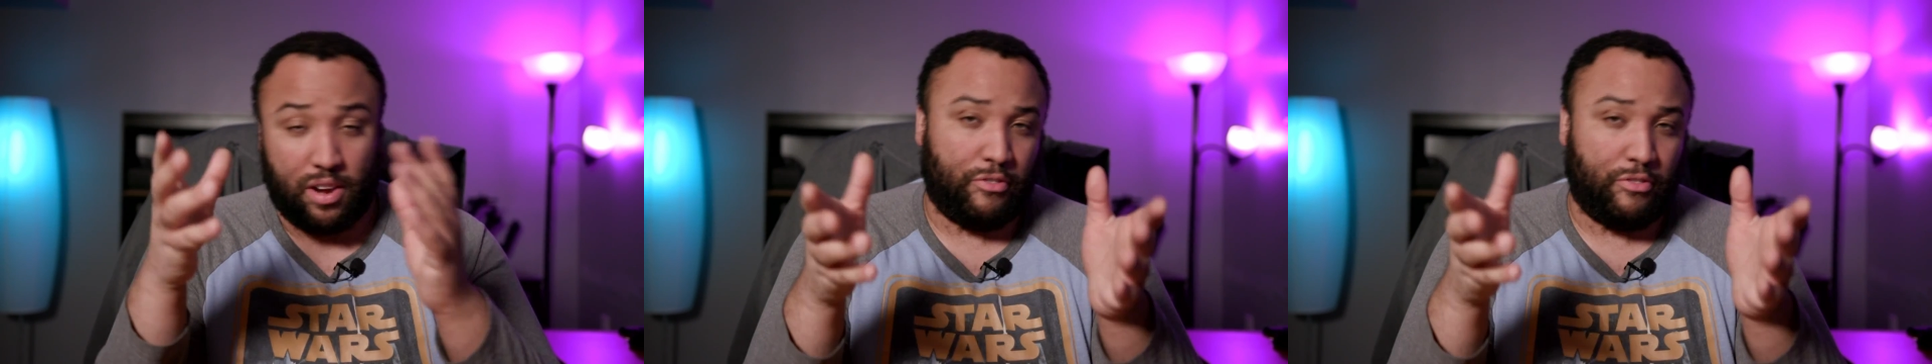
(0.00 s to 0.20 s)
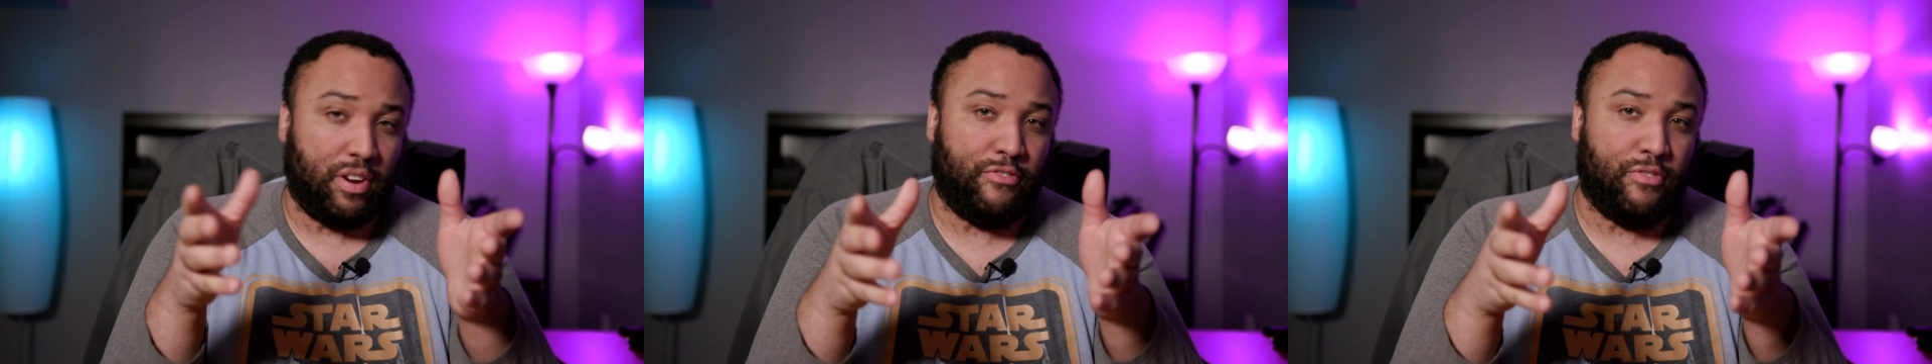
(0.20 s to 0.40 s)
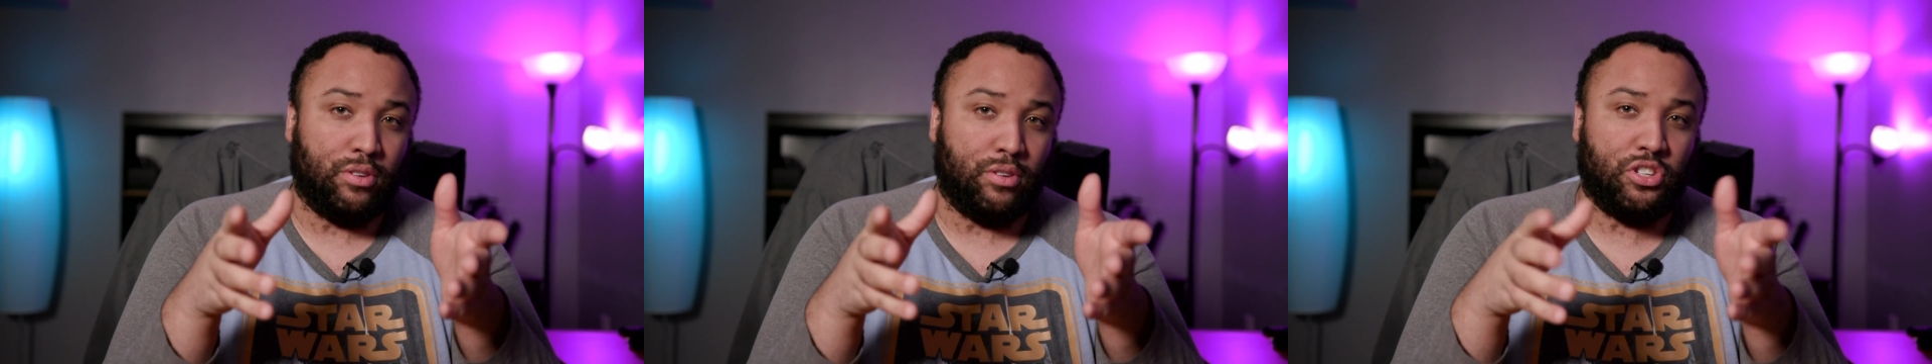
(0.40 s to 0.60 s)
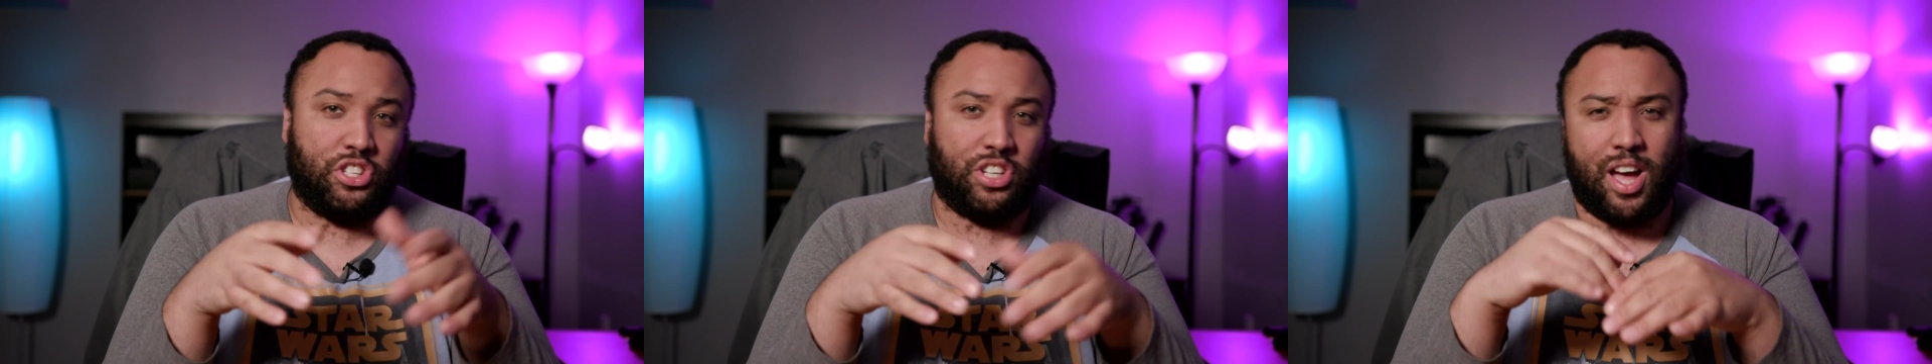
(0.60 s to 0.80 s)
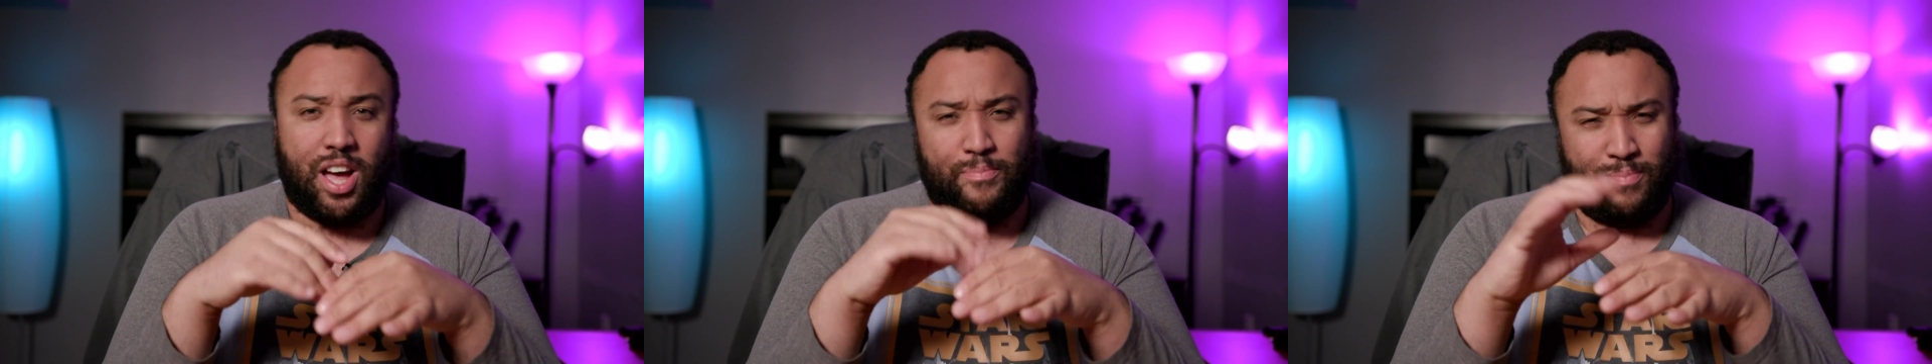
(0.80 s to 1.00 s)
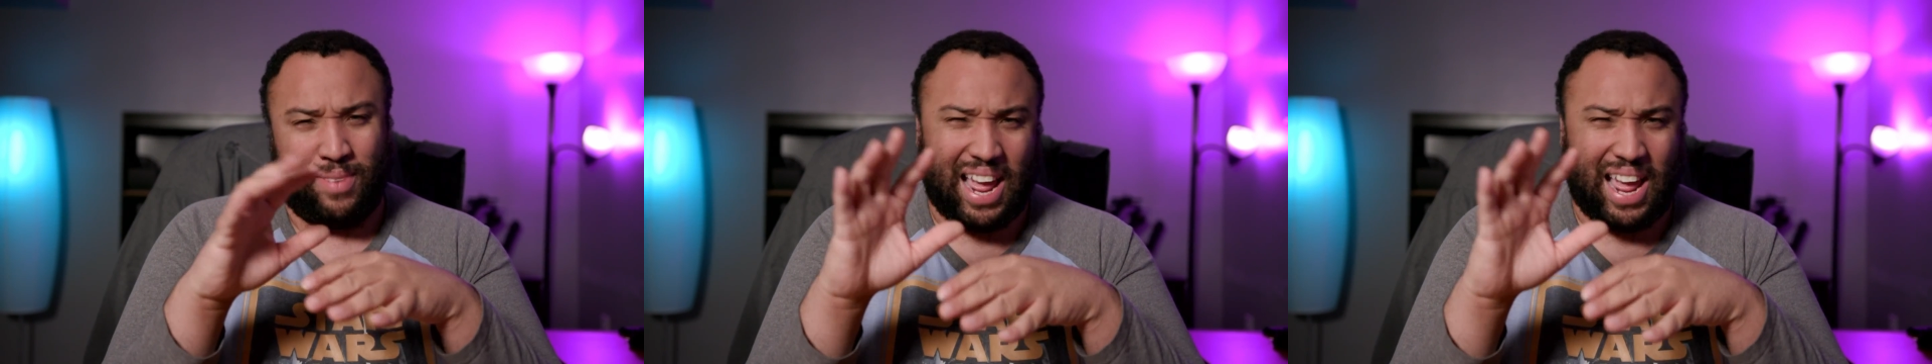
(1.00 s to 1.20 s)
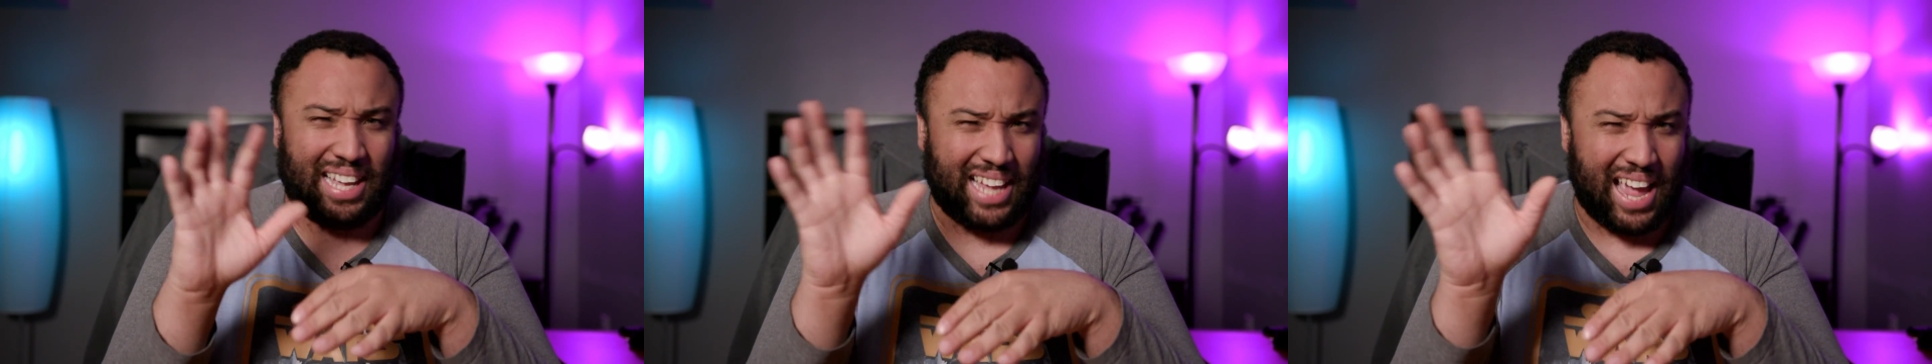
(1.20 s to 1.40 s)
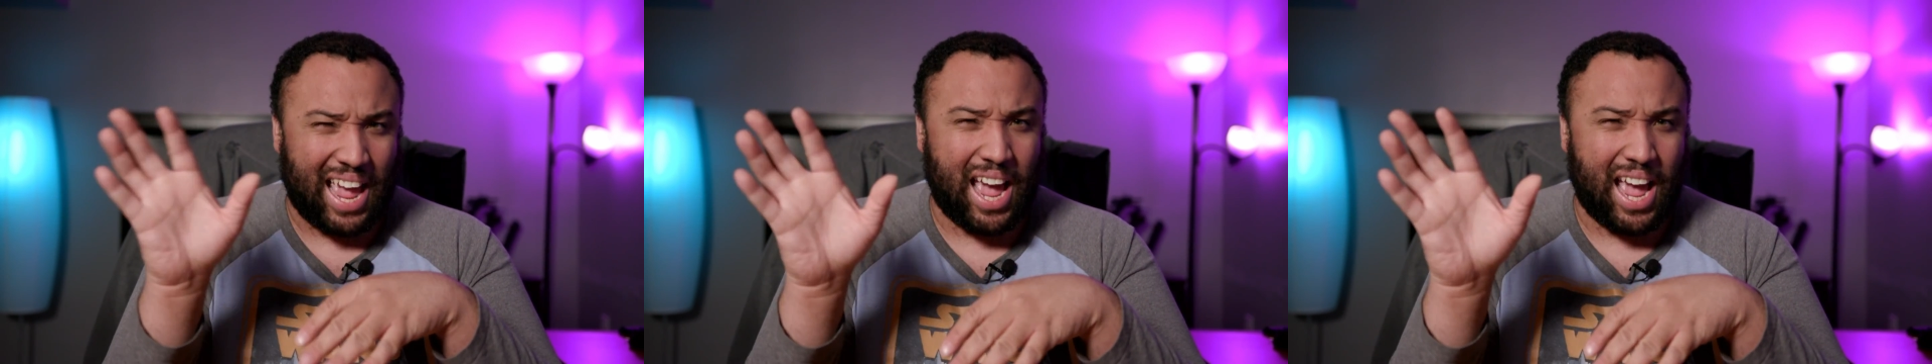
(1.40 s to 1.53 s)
a free Photoshop-like